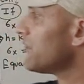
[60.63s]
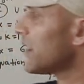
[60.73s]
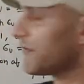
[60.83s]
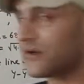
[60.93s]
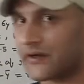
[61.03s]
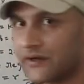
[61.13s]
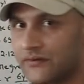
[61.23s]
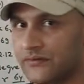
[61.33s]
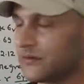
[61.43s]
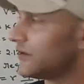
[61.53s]
we have
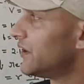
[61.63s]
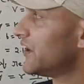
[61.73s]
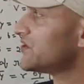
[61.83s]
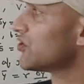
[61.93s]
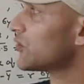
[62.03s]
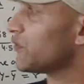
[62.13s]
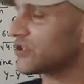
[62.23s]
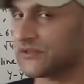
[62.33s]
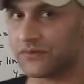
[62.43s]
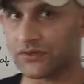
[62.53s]
written, it is not
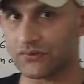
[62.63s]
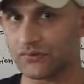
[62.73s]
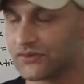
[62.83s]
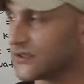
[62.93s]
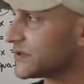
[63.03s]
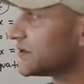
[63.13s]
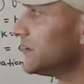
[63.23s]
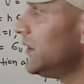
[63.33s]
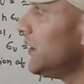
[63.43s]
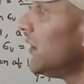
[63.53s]
possible to just